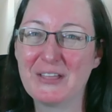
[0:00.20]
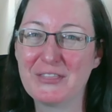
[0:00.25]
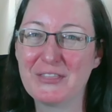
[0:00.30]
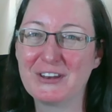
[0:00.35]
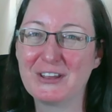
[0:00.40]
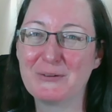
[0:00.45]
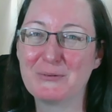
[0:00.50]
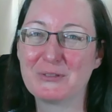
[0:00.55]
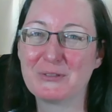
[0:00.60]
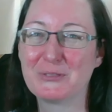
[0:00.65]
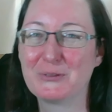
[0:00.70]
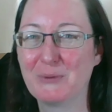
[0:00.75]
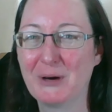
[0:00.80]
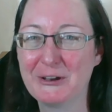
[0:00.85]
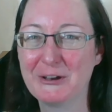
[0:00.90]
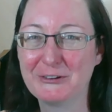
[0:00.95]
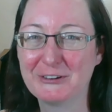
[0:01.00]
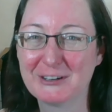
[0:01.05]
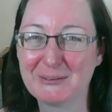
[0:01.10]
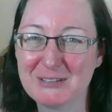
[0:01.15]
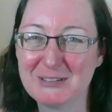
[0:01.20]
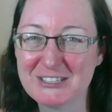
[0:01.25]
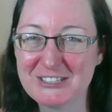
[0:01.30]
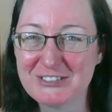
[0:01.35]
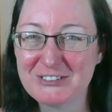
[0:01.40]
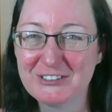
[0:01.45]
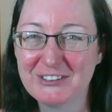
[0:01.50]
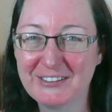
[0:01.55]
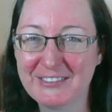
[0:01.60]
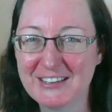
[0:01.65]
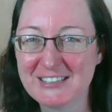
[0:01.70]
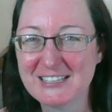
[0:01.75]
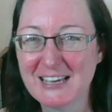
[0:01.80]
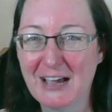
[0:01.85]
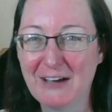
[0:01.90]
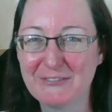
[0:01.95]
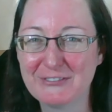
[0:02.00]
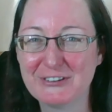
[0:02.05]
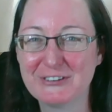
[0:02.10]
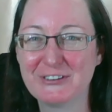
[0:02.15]
Ethany with The Wandering Minstrel, and this
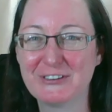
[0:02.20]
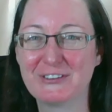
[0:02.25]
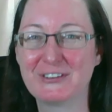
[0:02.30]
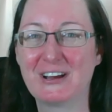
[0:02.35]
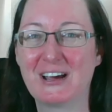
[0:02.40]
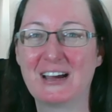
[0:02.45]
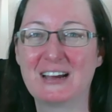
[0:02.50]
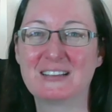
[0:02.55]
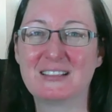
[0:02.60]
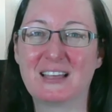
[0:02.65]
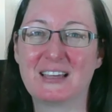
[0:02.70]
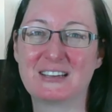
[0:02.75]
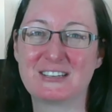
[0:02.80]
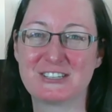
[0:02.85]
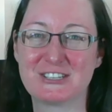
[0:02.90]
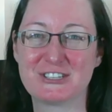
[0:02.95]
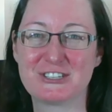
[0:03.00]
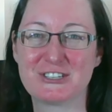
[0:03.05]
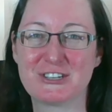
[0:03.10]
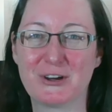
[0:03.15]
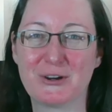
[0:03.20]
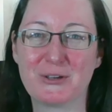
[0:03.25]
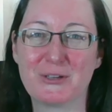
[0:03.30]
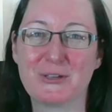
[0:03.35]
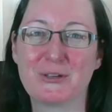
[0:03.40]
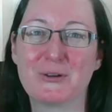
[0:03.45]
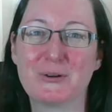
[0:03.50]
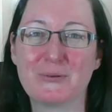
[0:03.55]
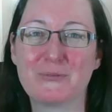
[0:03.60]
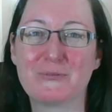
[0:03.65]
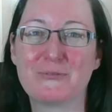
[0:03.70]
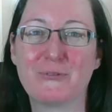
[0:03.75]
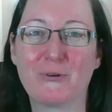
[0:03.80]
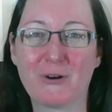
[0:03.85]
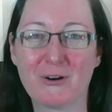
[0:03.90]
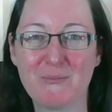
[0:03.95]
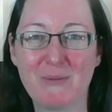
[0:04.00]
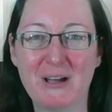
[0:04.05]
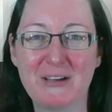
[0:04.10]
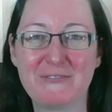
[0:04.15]
afternoon I'd like to show you
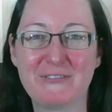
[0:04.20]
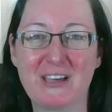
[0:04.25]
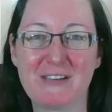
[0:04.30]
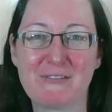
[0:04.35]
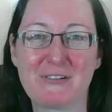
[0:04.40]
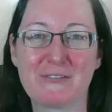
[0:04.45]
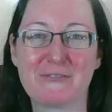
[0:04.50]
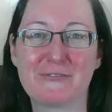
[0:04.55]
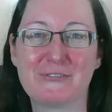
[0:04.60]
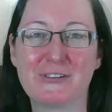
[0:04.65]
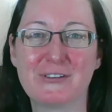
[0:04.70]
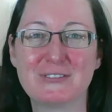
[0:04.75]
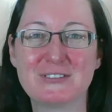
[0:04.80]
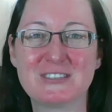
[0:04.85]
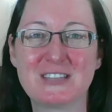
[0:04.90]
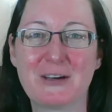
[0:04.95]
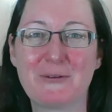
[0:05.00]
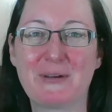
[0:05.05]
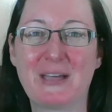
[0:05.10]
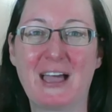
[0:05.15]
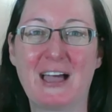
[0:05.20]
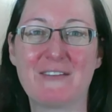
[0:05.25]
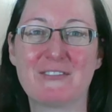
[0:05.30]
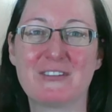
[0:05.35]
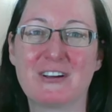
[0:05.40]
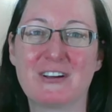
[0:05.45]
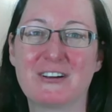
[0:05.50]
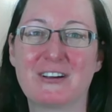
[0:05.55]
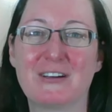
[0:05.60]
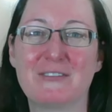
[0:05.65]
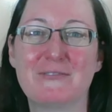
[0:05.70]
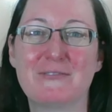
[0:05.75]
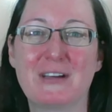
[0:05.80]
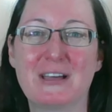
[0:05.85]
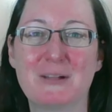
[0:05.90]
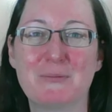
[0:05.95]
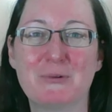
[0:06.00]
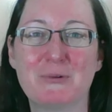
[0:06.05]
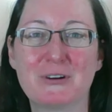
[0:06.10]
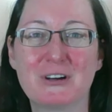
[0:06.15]
4 of my favorite flutes that we have in our
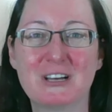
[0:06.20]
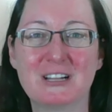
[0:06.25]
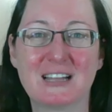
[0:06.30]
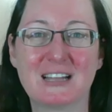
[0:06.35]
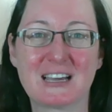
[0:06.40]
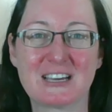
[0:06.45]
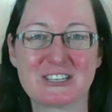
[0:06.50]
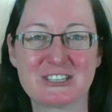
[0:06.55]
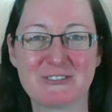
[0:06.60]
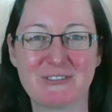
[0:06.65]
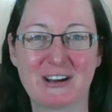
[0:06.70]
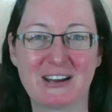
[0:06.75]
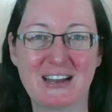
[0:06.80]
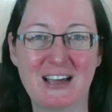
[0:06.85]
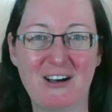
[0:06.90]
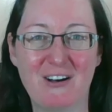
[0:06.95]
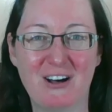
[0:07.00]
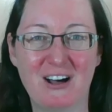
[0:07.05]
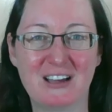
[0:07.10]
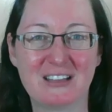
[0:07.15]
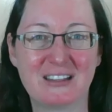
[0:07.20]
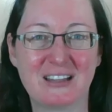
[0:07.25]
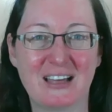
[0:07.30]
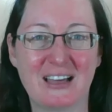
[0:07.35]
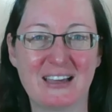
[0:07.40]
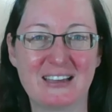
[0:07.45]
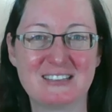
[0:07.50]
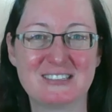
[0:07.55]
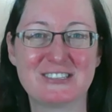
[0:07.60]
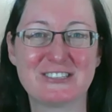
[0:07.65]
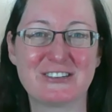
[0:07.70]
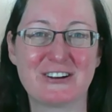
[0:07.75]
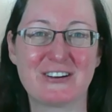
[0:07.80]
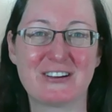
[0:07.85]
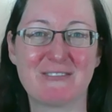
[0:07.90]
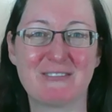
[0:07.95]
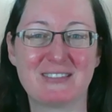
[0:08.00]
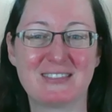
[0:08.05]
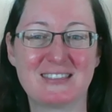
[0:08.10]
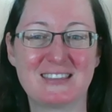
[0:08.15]
available collection right now online,
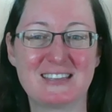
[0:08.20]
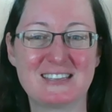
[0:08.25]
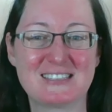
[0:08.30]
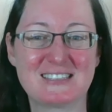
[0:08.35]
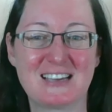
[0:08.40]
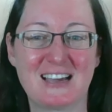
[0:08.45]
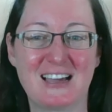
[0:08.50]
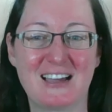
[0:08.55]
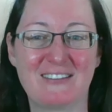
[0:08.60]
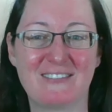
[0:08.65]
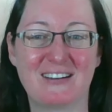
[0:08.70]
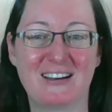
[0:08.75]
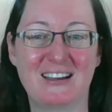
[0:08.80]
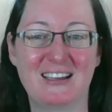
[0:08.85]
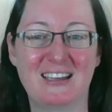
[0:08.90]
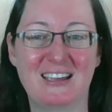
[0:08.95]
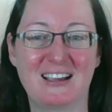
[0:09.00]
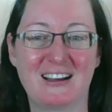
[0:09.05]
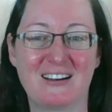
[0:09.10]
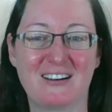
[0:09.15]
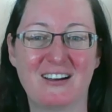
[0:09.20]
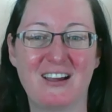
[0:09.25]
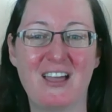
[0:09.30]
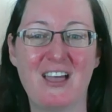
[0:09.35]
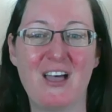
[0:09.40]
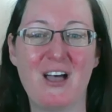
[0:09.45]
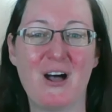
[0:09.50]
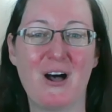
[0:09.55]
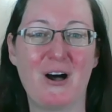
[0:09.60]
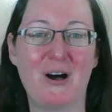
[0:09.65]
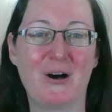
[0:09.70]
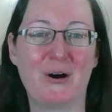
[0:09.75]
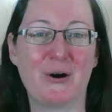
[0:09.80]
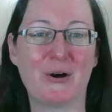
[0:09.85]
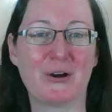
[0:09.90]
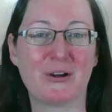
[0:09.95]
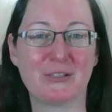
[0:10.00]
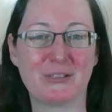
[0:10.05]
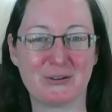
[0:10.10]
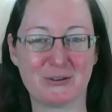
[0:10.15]
starting with this guy right here,
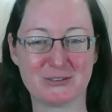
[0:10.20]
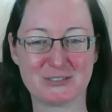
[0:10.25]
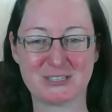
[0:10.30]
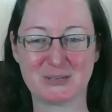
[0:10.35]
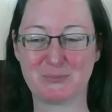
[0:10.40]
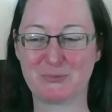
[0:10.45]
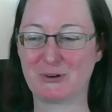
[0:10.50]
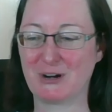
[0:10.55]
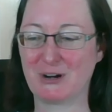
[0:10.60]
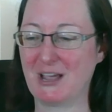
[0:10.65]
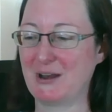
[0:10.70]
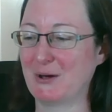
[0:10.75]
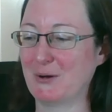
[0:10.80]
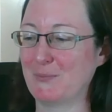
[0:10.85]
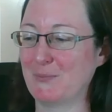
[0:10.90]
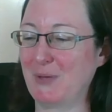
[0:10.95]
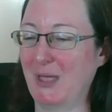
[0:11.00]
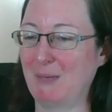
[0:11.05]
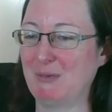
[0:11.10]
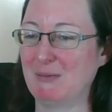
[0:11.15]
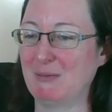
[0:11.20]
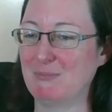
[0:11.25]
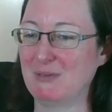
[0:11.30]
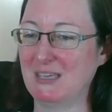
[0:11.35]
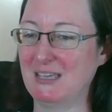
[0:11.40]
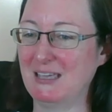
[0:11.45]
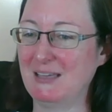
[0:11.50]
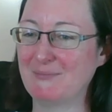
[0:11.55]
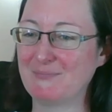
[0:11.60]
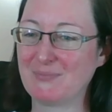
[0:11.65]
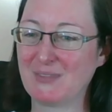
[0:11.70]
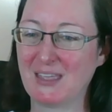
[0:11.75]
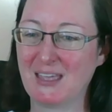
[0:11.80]
our little soprano baby bee.